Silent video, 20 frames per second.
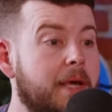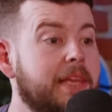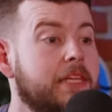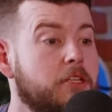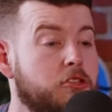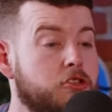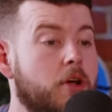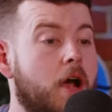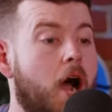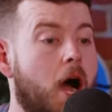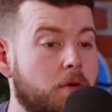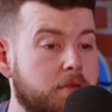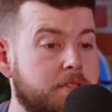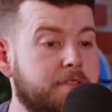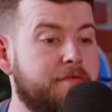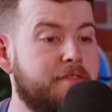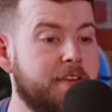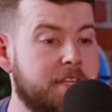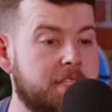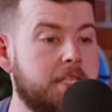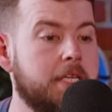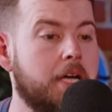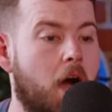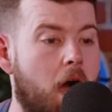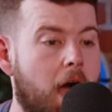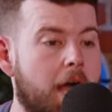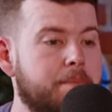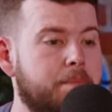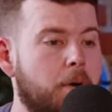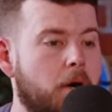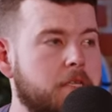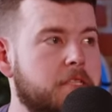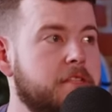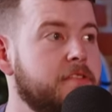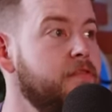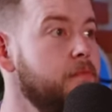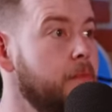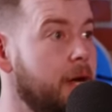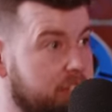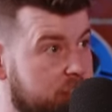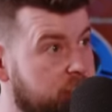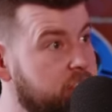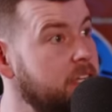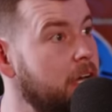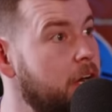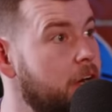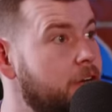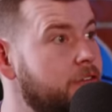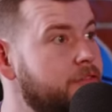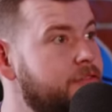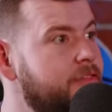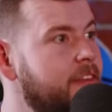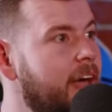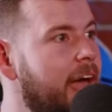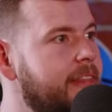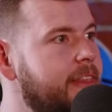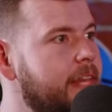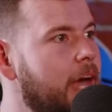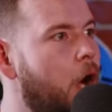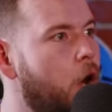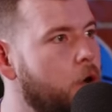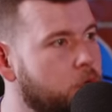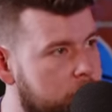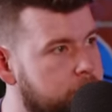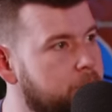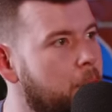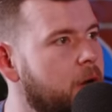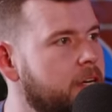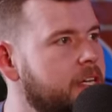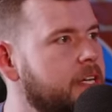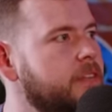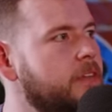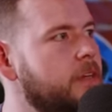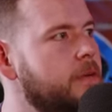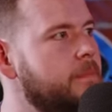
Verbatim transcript: But literally, I was fixing iPods for myself and that I was modding